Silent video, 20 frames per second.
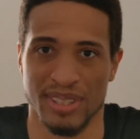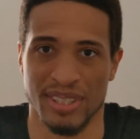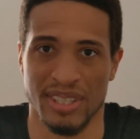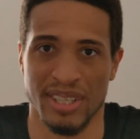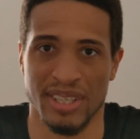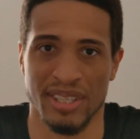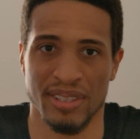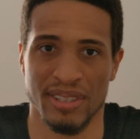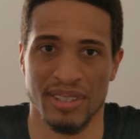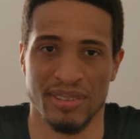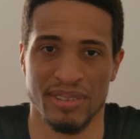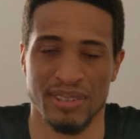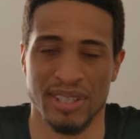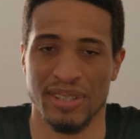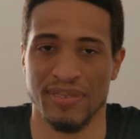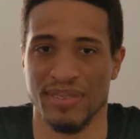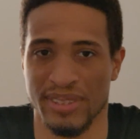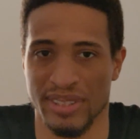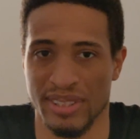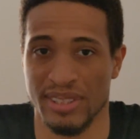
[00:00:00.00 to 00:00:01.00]
I
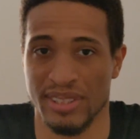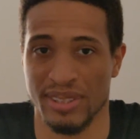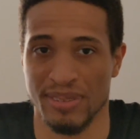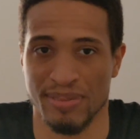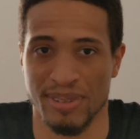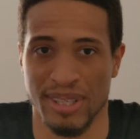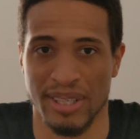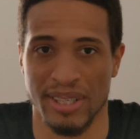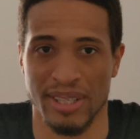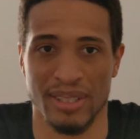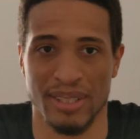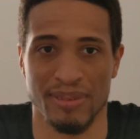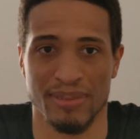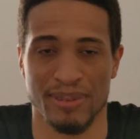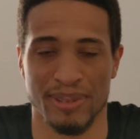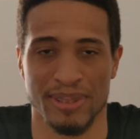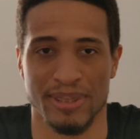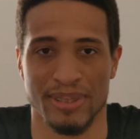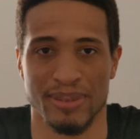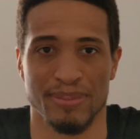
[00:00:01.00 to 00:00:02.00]
drive a DC5
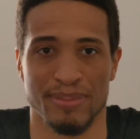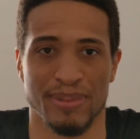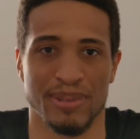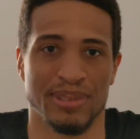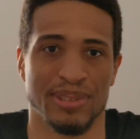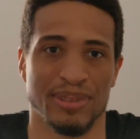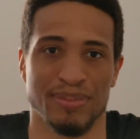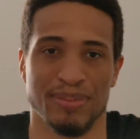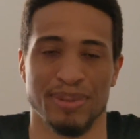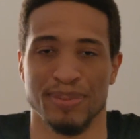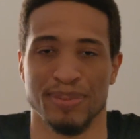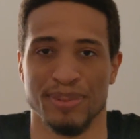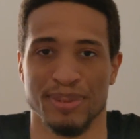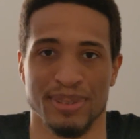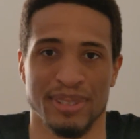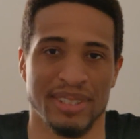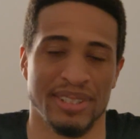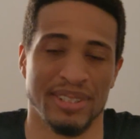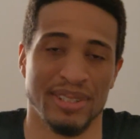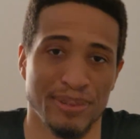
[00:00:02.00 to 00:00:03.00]
and most of the people
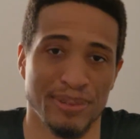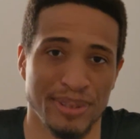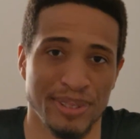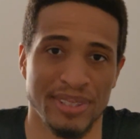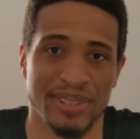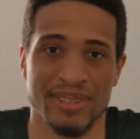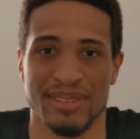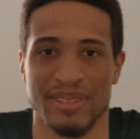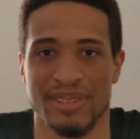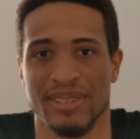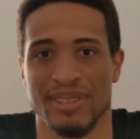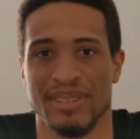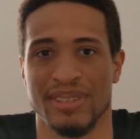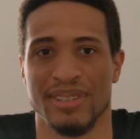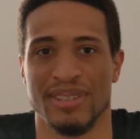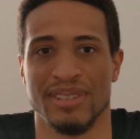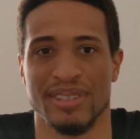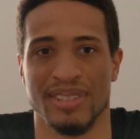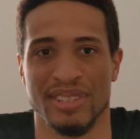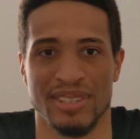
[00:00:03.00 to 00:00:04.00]
I deal with
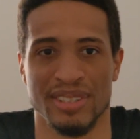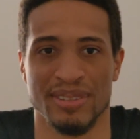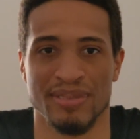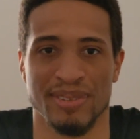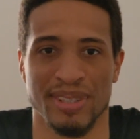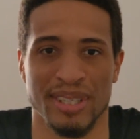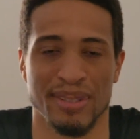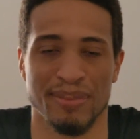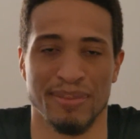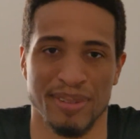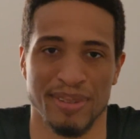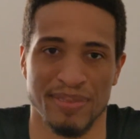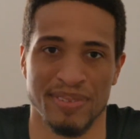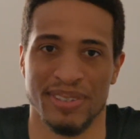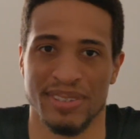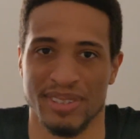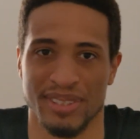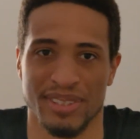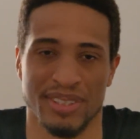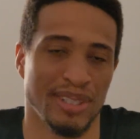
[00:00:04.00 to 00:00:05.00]
are DC5
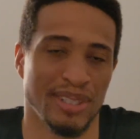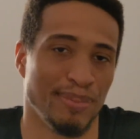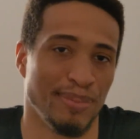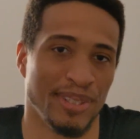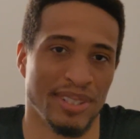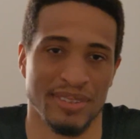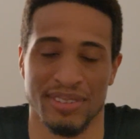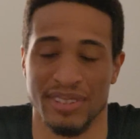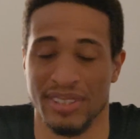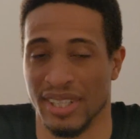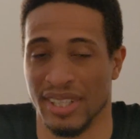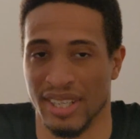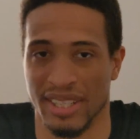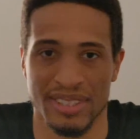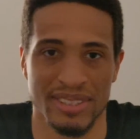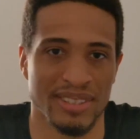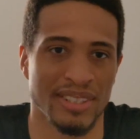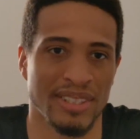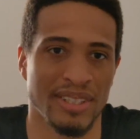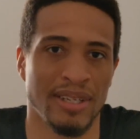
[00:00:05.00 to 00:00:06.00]
MacPherson EP3
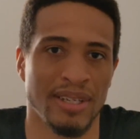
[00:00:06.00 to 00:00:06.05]
guys.